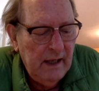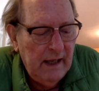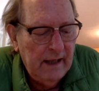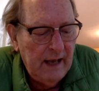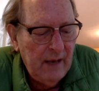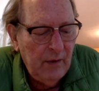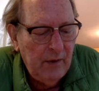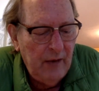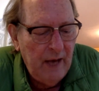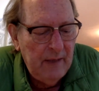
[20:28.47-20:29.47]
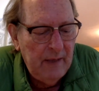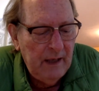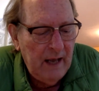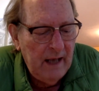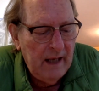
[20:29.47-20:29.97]
And I will not be
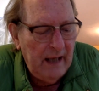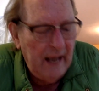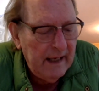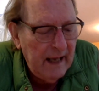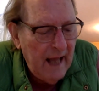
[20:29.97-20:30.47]
like the